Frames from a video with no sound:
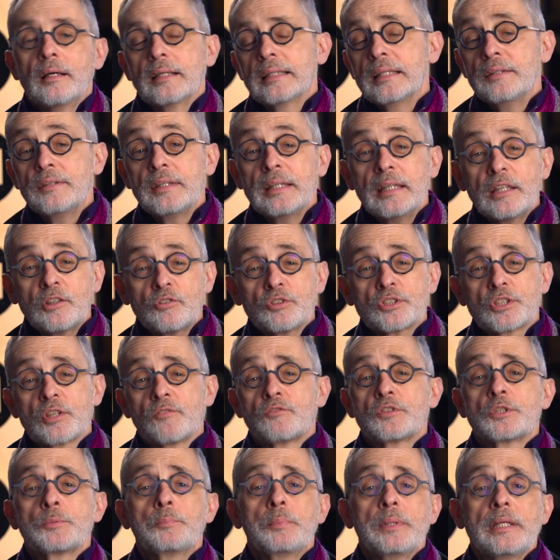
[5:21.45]
In the interest
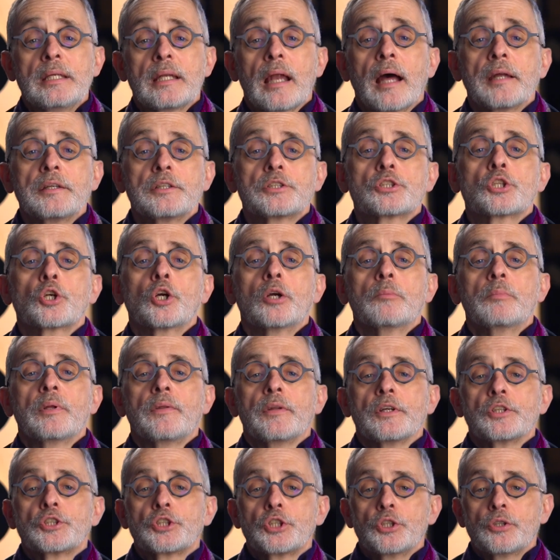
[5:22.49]
of speed, I
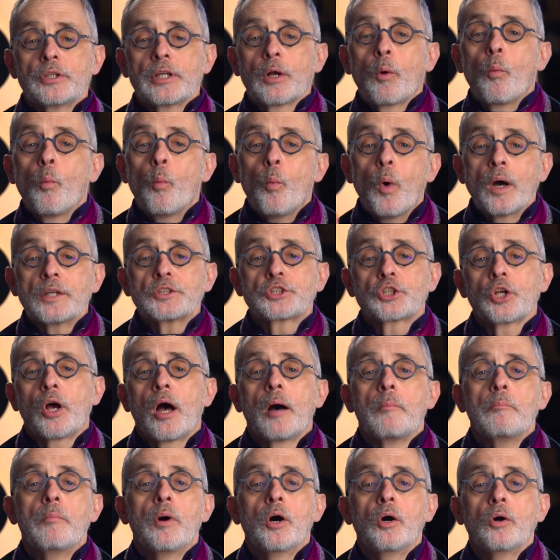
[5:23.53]
determined that shooting
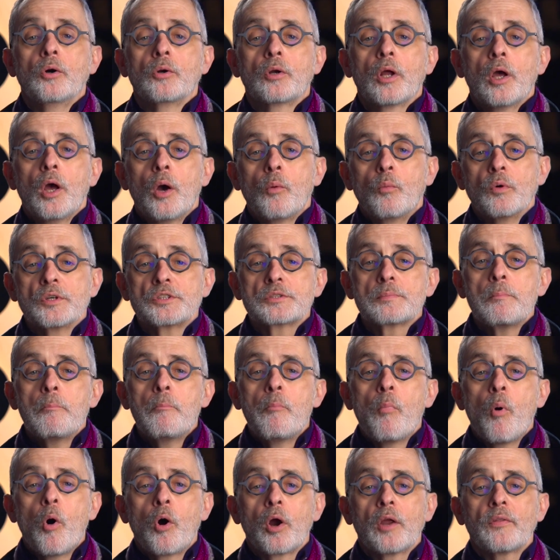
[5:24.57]
one-shot mode was
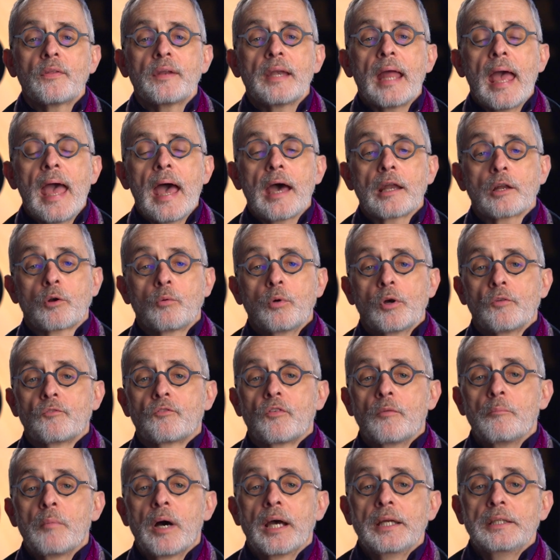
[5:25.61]
more than adequate
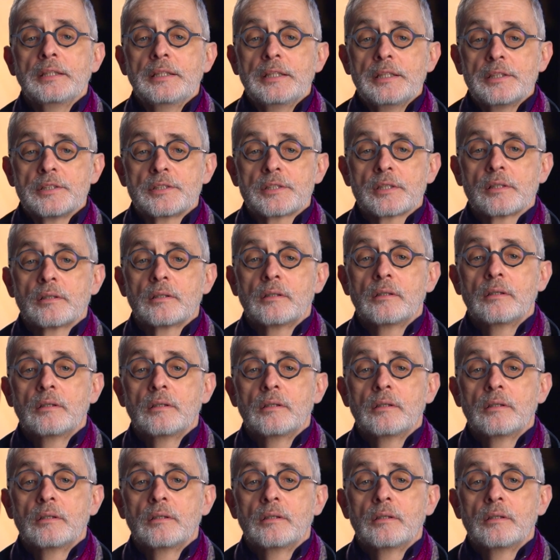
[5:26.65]
for my needs.